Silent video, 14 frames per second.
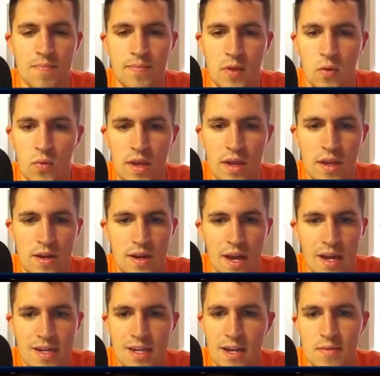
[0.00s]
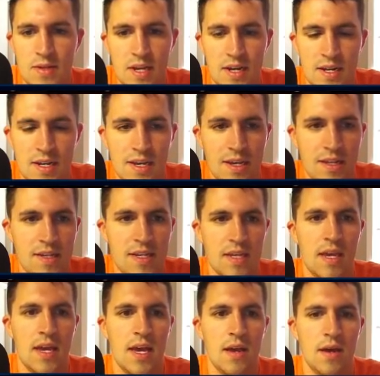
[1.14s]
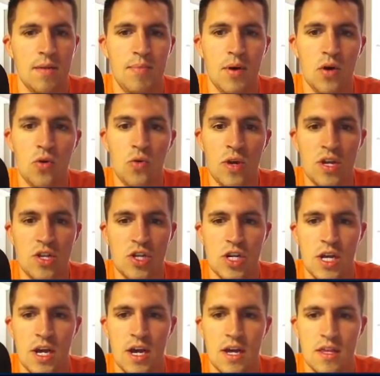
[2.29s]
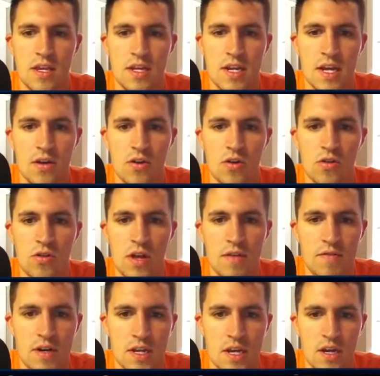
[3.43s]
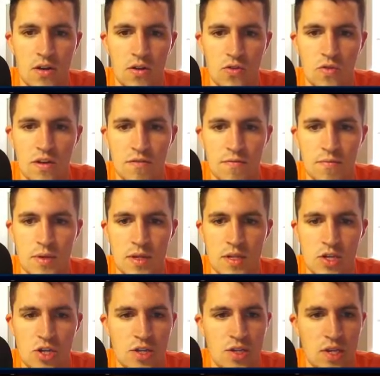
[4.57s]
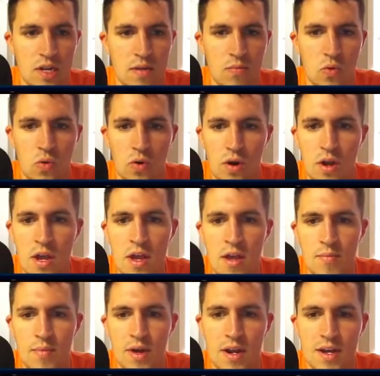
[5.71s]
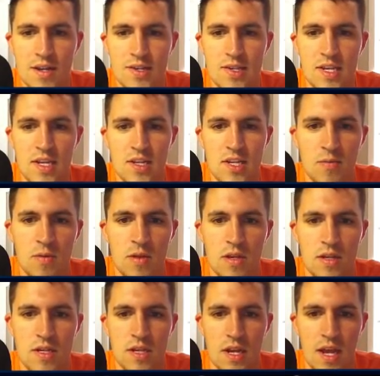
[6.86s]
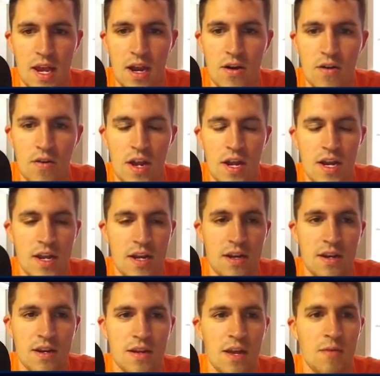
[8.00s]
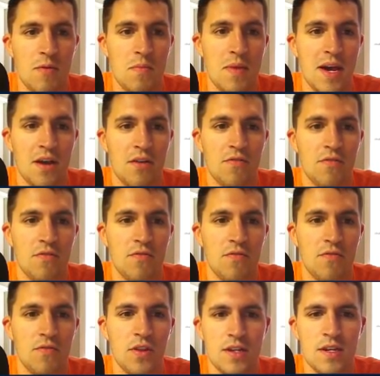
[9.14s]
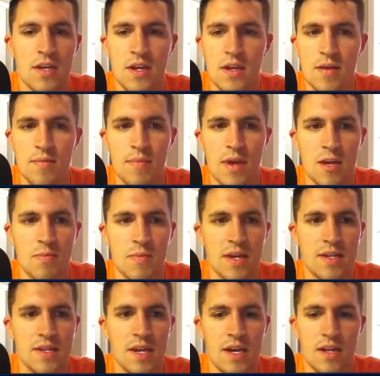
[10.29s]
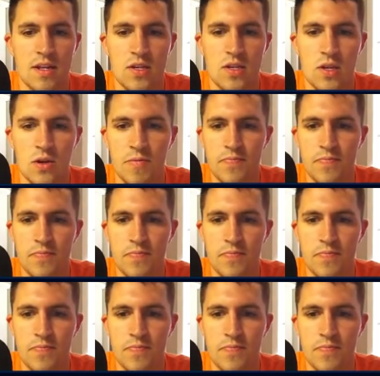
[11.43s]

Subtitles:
We 9 times out of 10 see Bow Witch at the Town Hall 11 and Town Hall 12 positions anymore, but seeing some of this air rating coming back really does make me excited. So